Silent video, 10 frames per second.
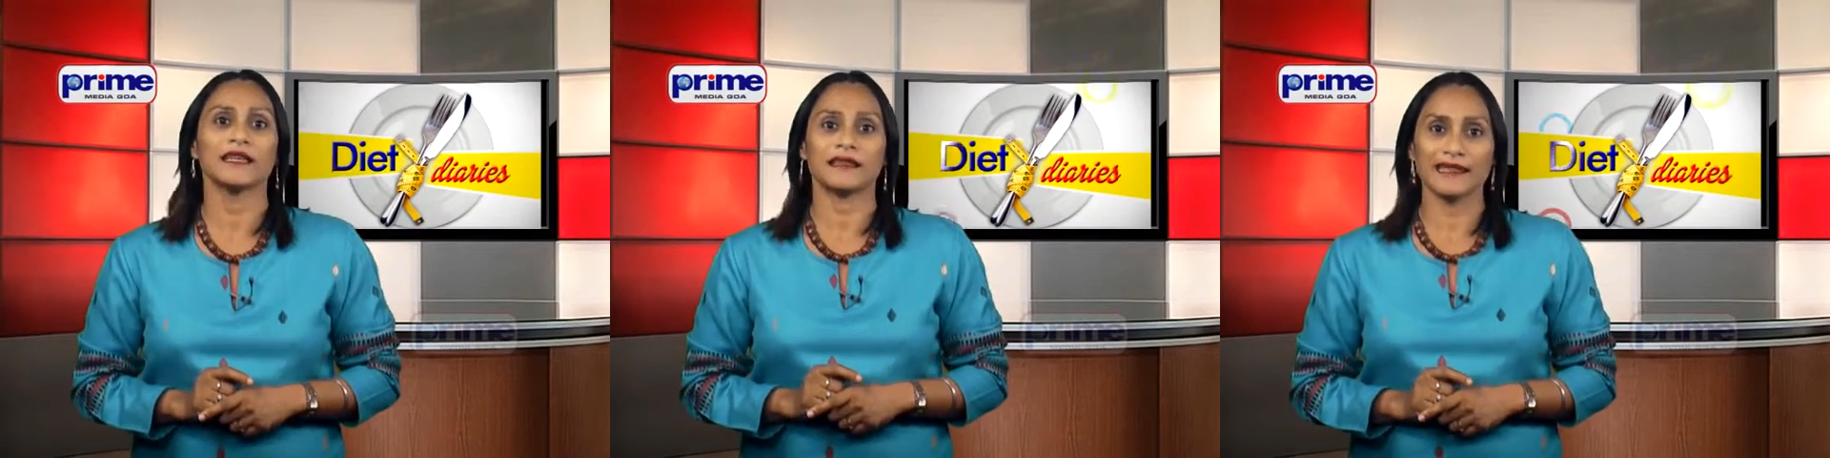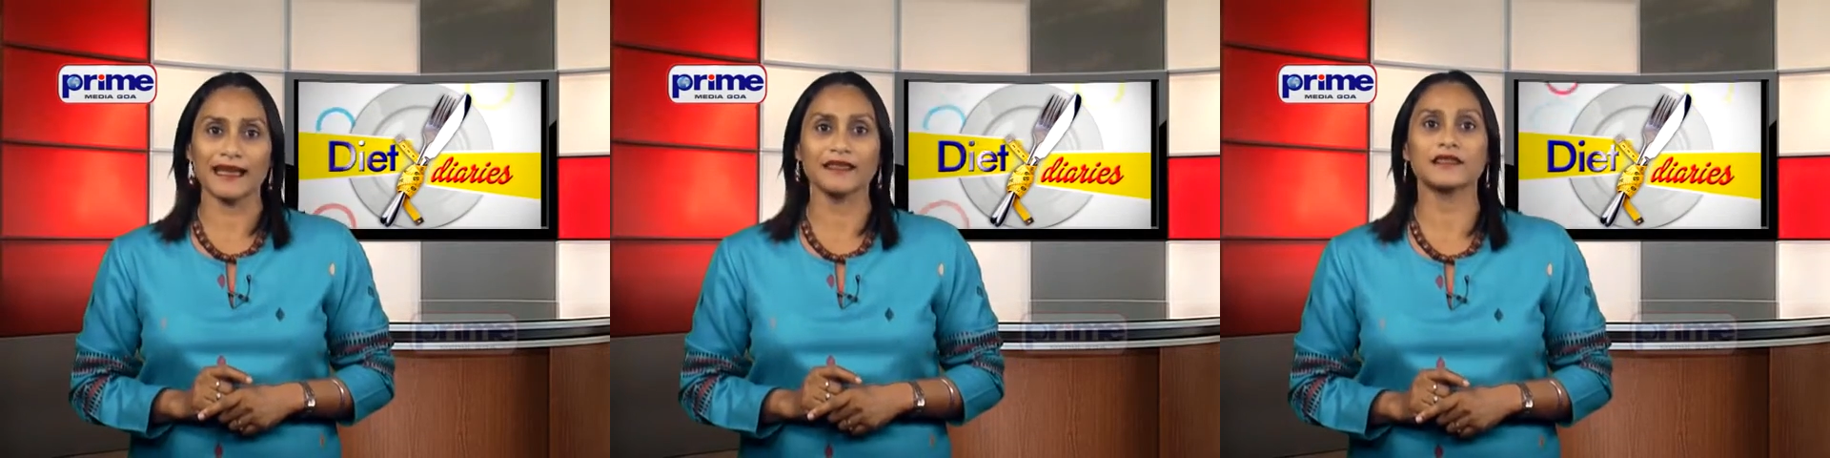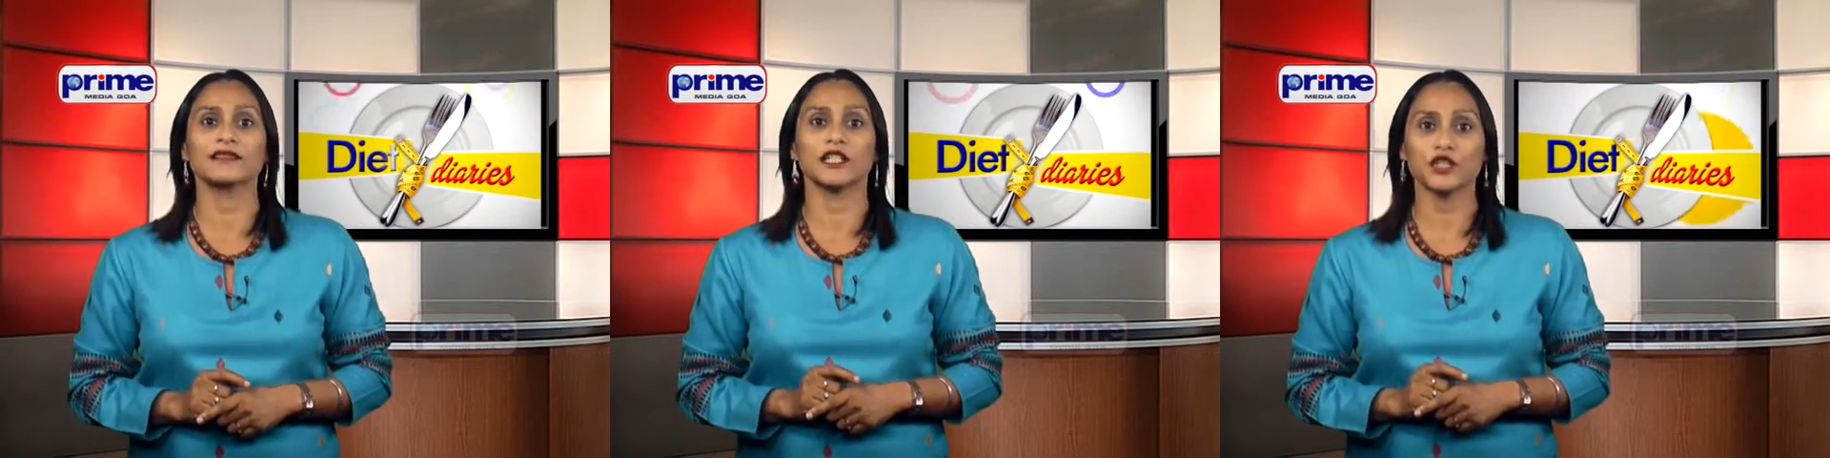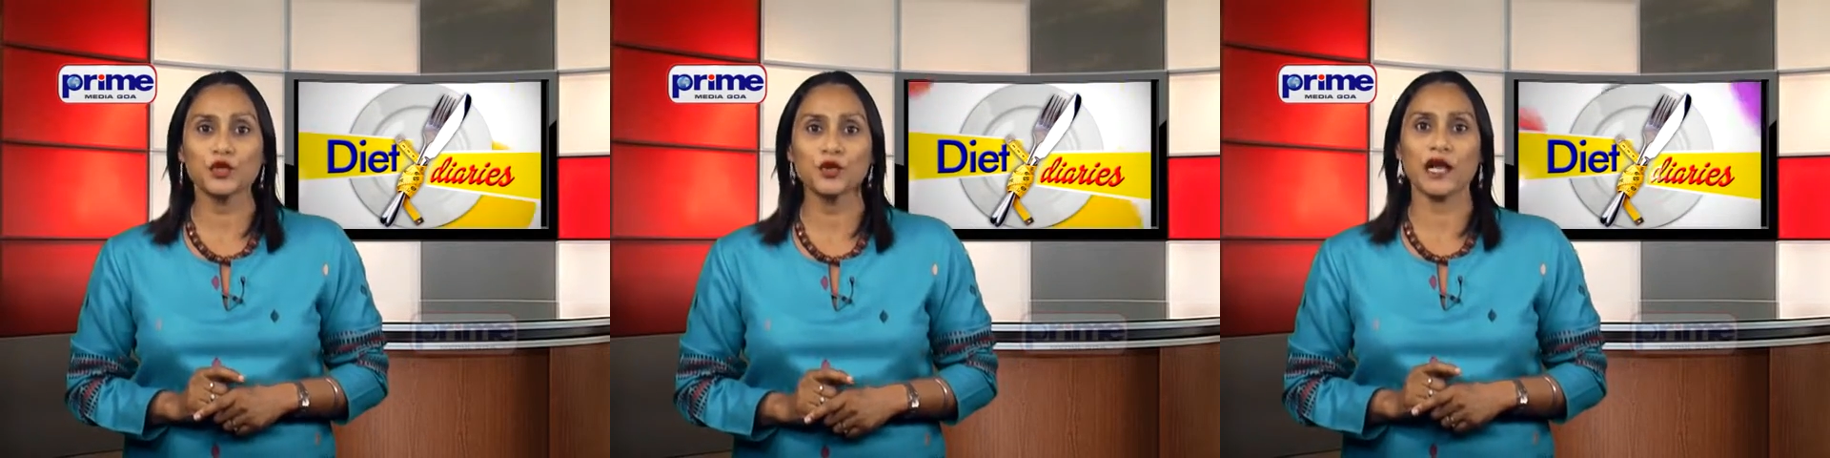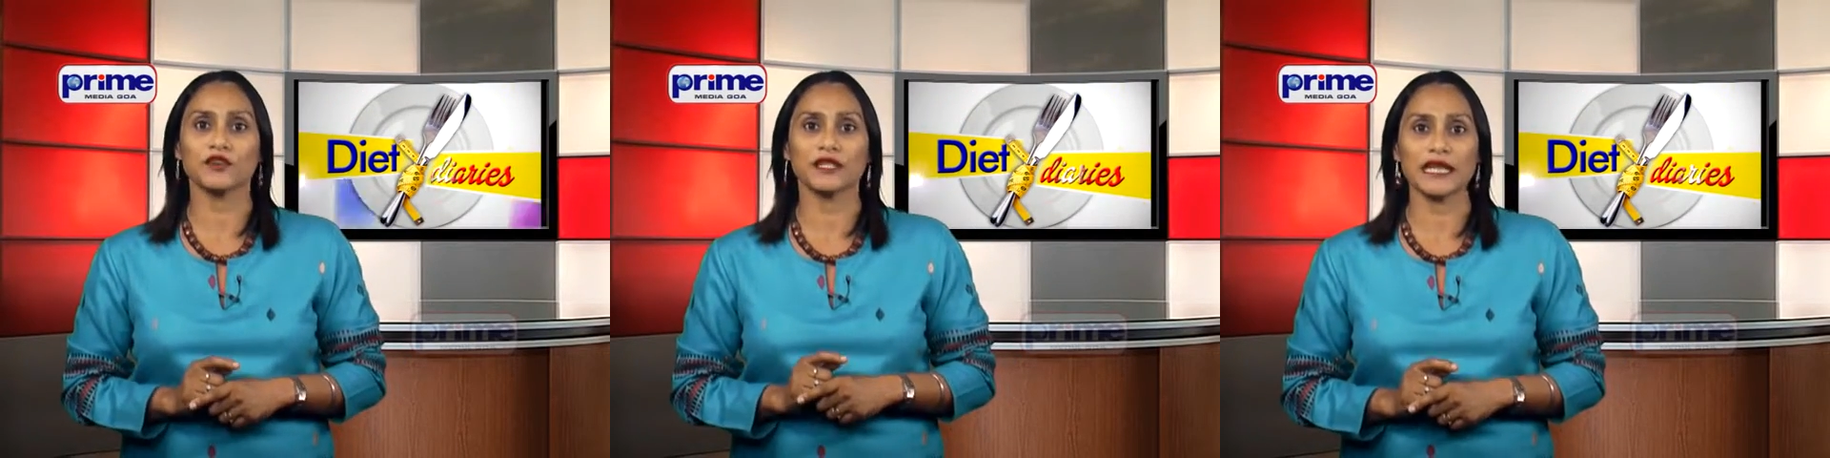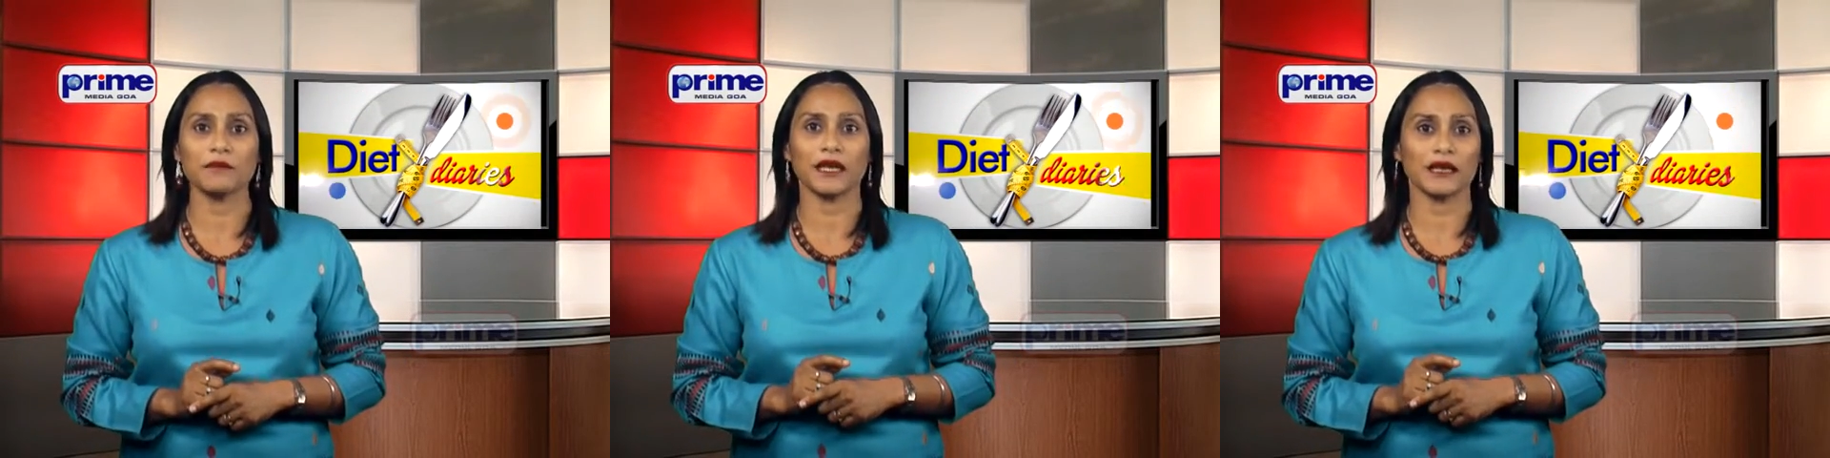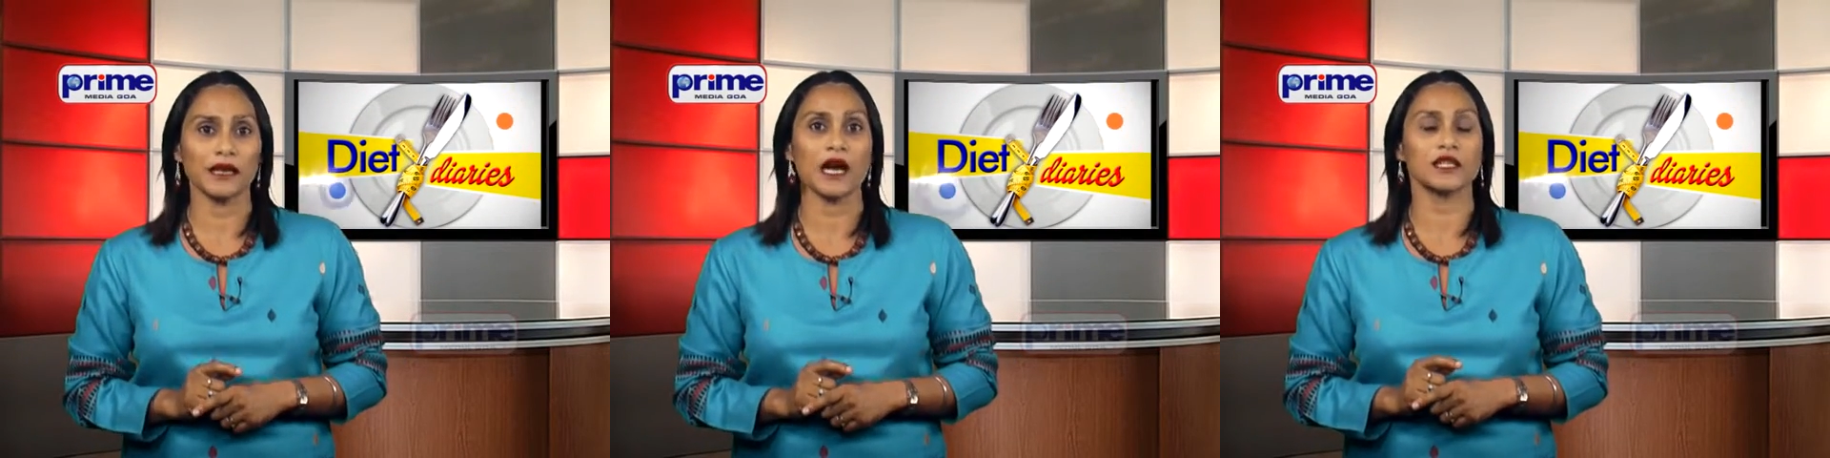That's a 200 ml
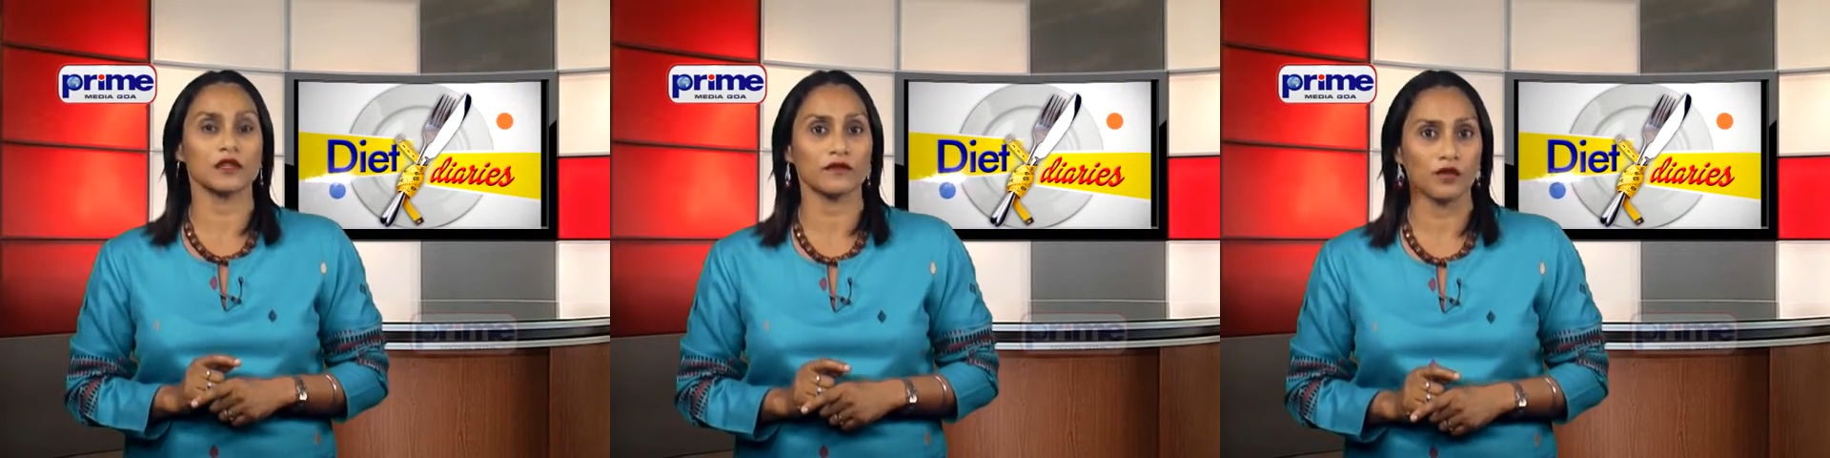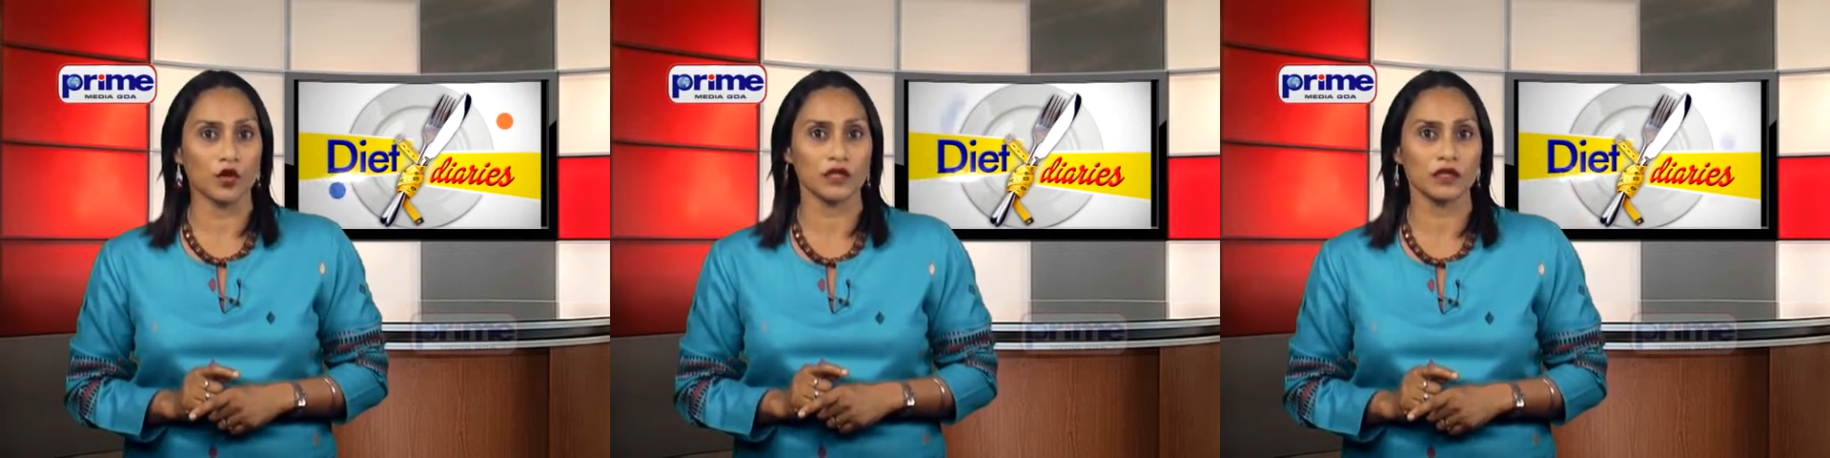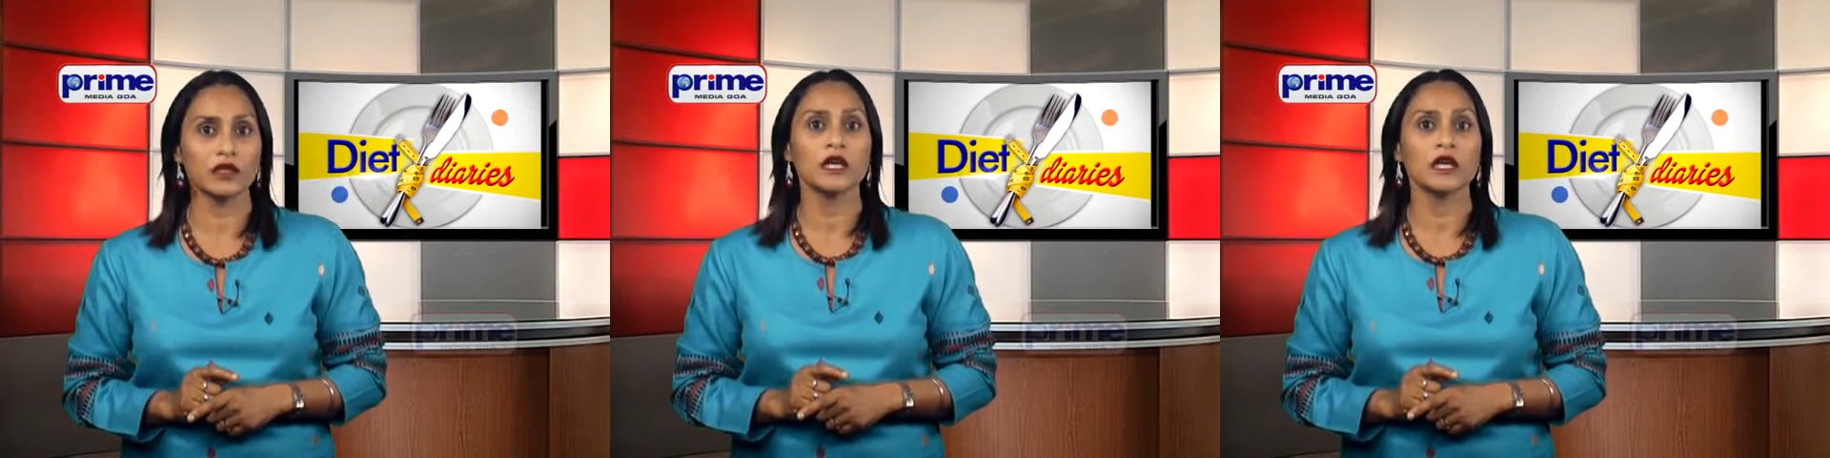glass of water